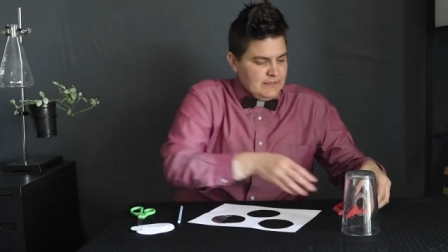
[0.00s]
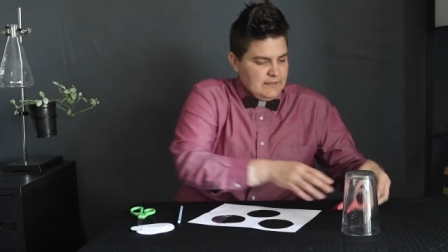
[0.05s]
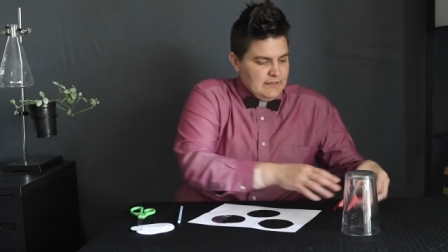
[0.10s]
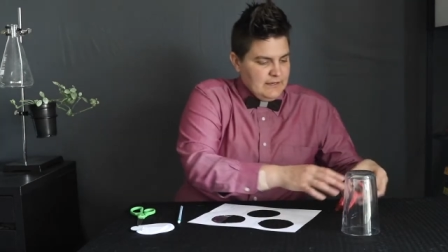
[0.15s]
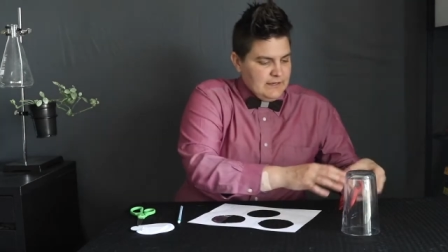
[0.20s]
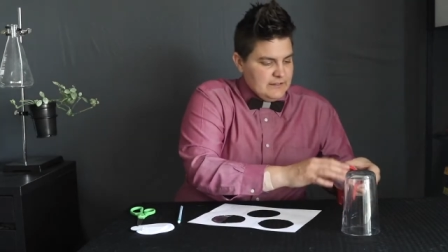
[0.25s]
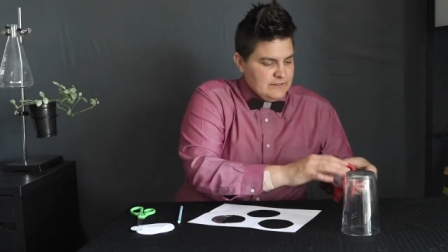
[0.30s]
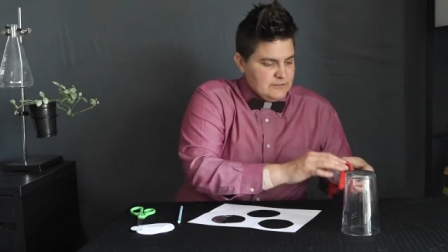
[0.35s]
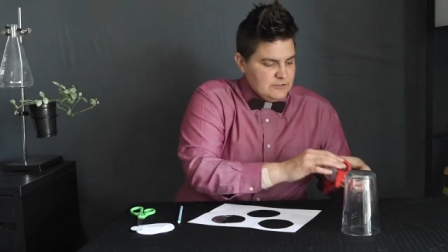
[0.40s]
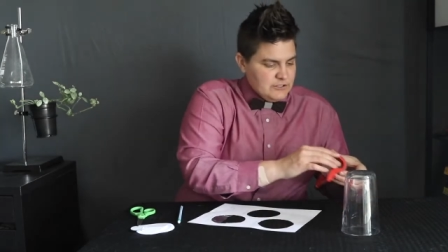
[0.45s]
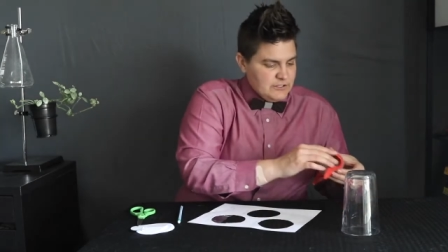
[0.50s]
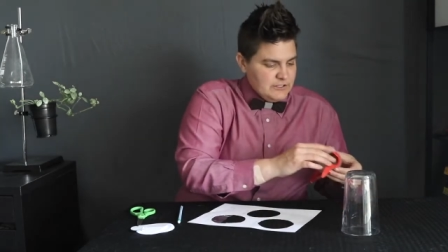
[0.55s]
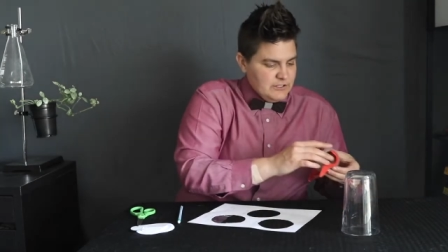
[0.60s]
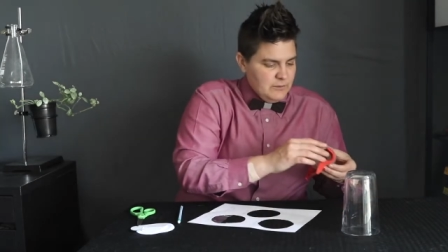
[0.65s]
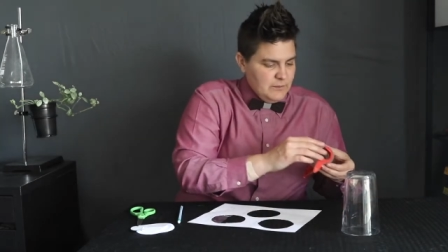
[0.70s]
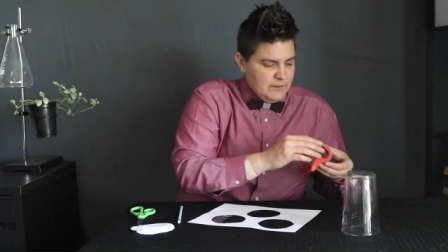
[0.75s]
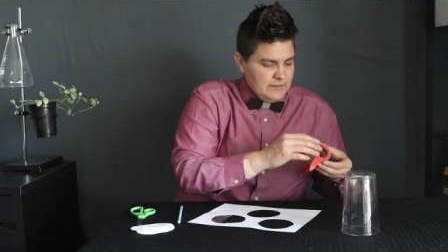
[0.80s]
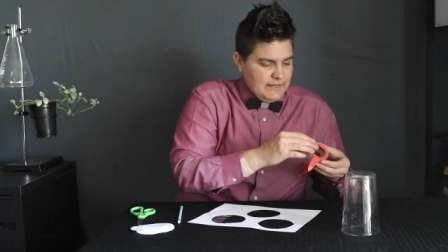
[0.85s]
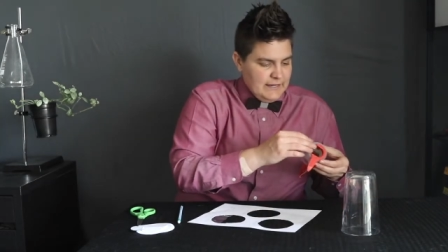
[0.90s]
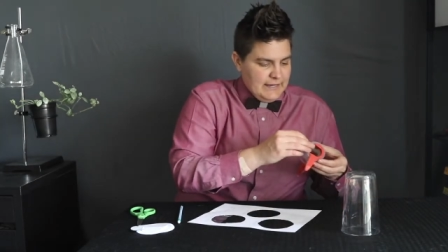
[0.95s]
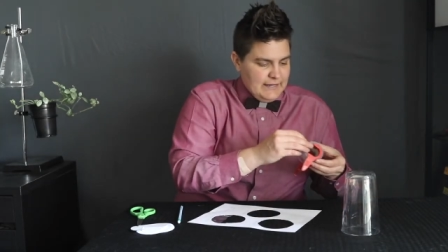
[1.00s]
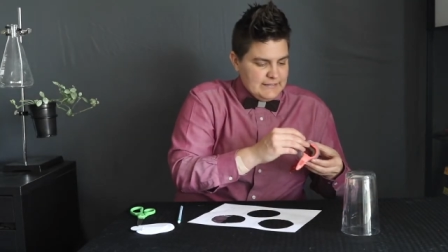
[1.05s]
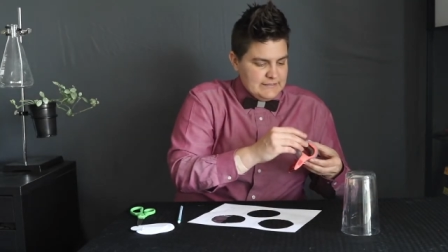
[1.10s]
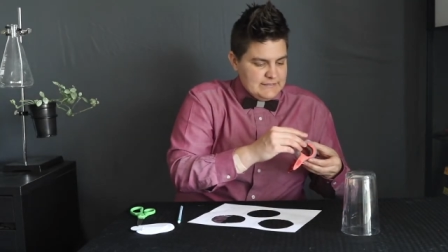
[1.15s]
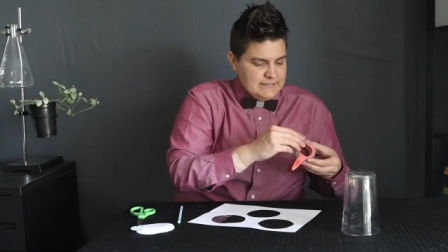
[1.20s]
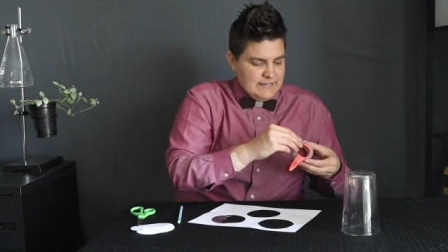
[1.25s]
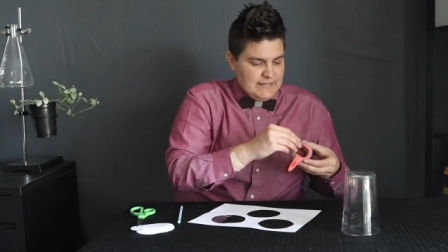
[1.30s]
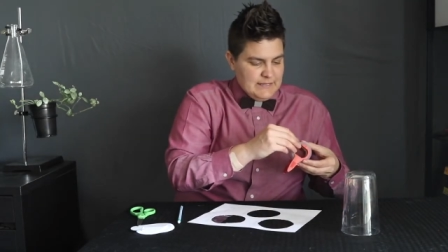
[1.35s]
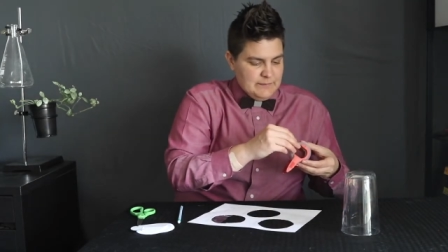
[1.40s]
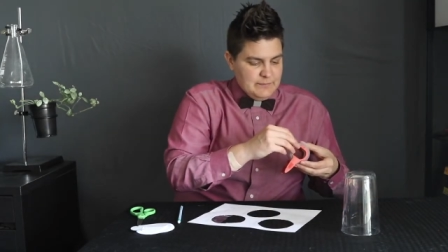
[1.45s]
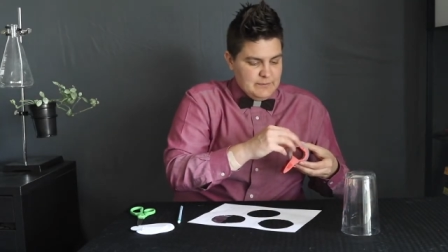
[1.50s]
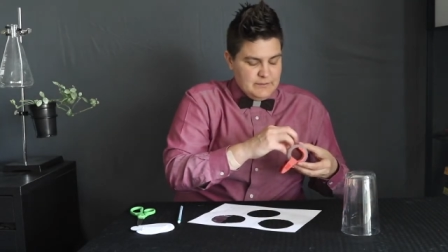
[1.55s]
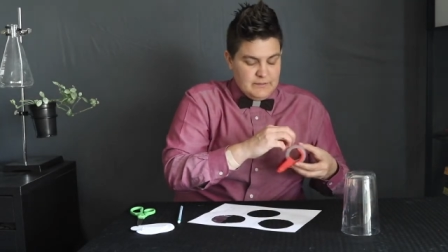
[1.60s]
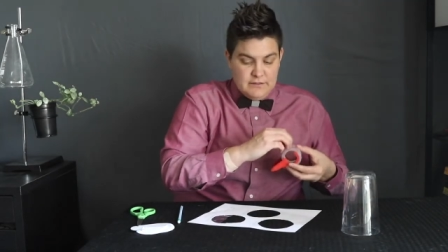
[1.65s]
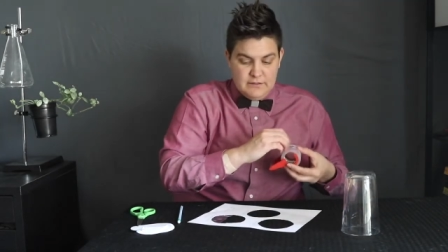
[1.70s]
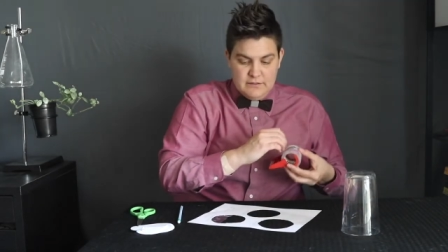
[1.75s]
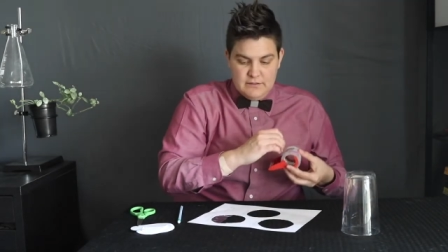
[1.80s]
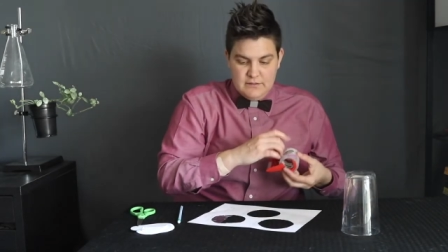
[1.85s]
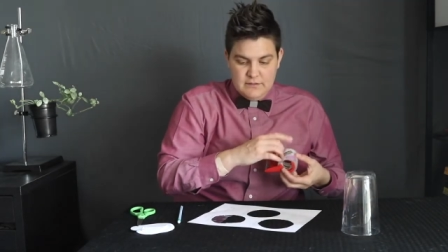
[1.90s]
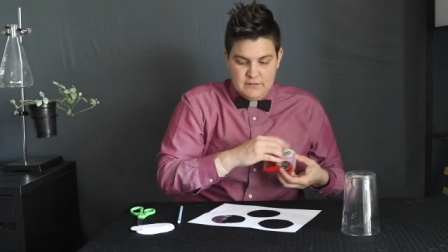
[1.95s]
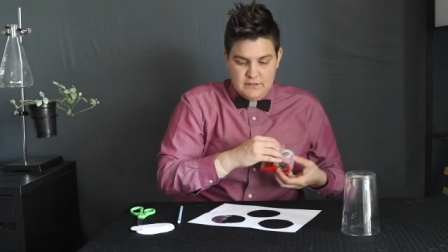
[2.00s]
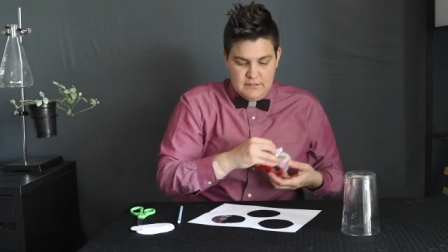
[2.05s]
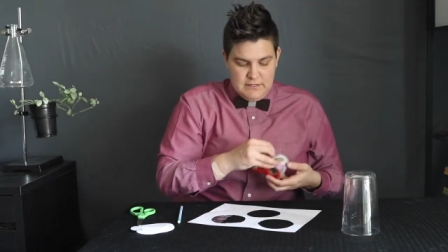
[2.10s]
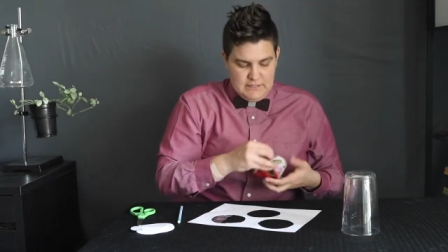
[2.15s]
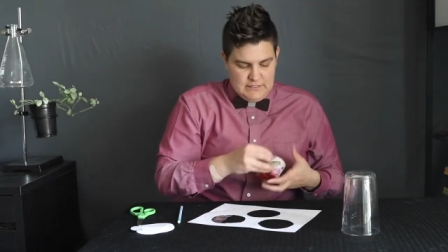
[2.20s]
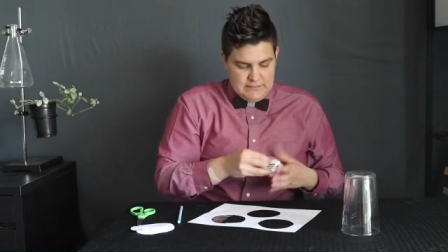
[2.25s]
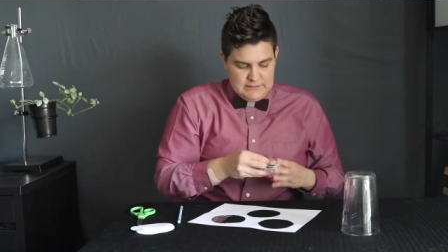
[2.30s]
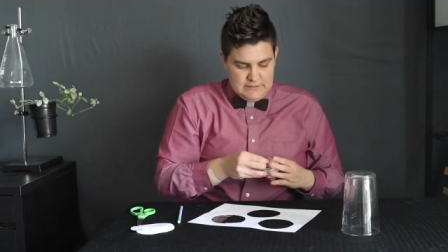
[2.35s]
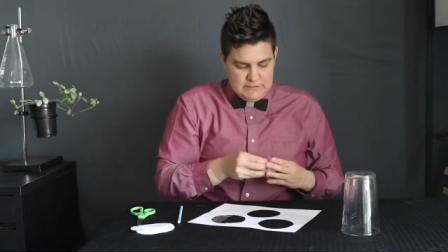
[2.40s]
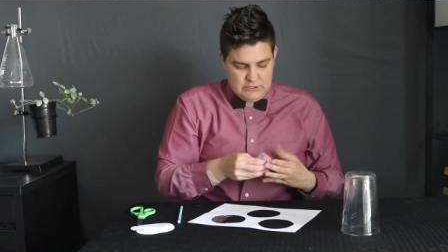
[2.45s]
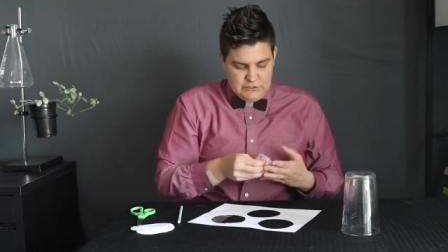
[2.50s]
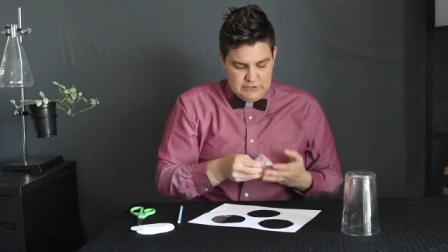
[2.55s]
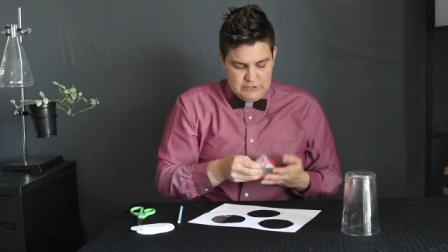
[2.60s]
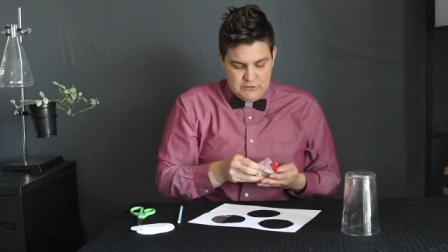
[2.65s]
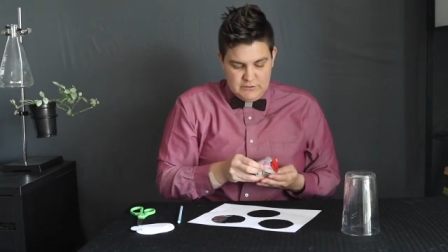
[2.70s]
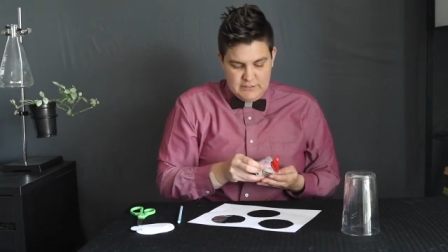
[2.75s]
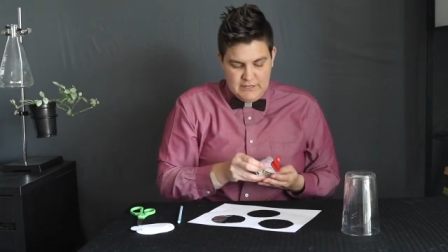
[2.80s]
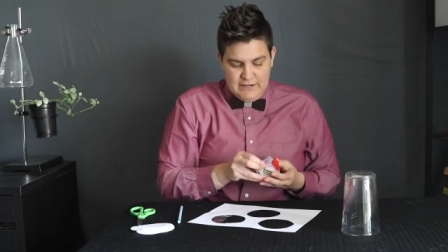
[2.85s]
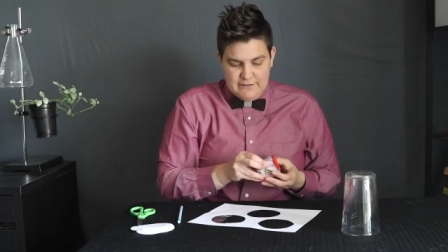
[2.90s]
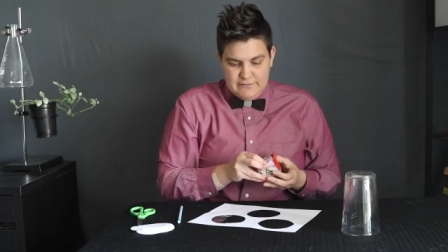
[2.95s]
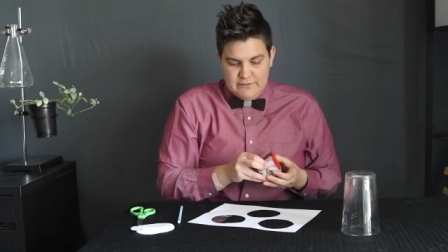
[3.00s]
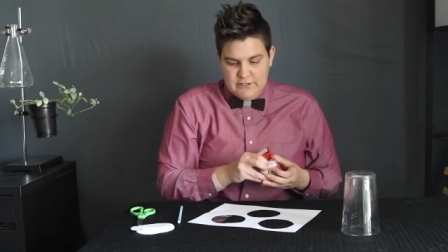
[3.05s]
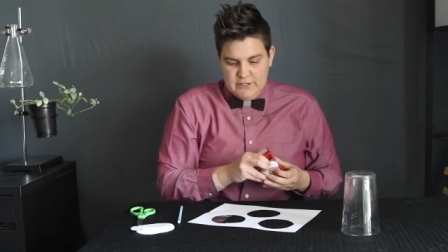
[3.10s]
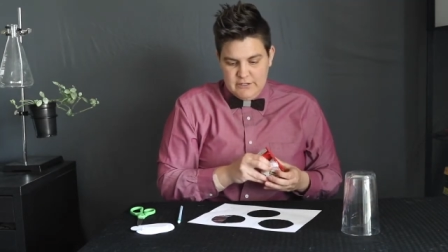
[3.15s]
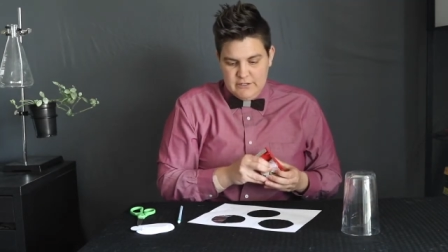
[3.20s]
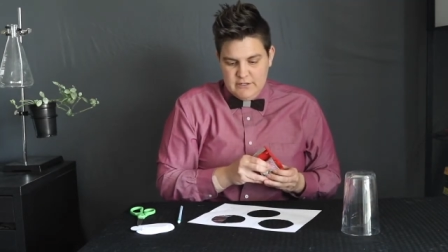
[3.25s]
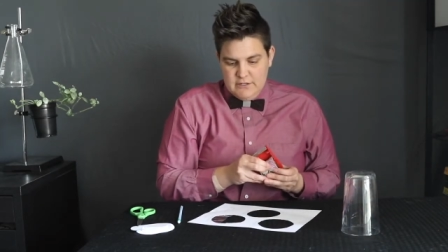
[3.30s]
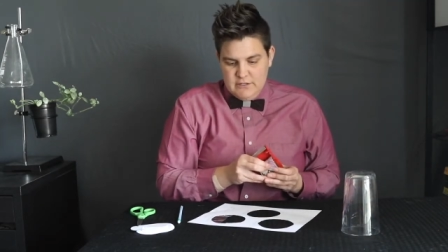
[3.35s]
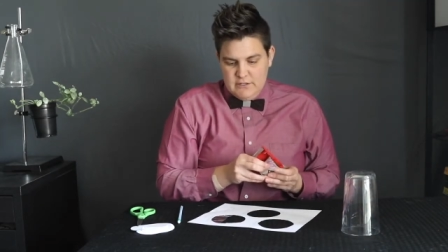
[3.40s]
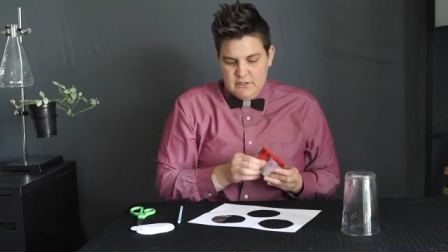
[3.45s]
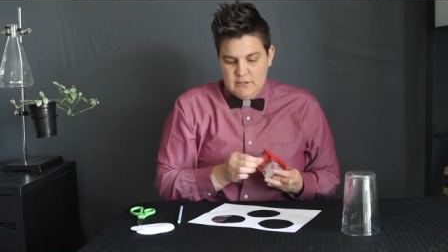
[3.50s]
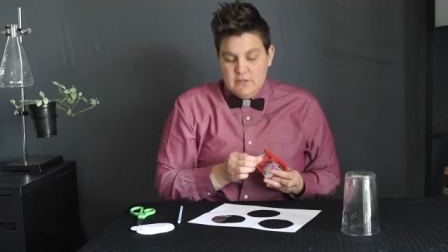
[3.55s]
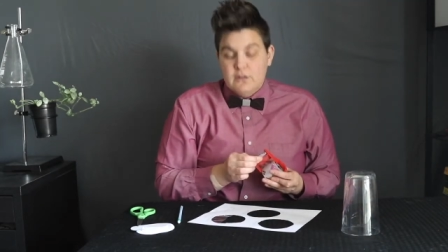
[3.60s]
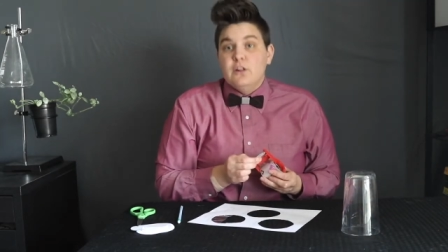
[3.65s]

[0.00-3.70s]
And you're gonna wanna add tape until you cover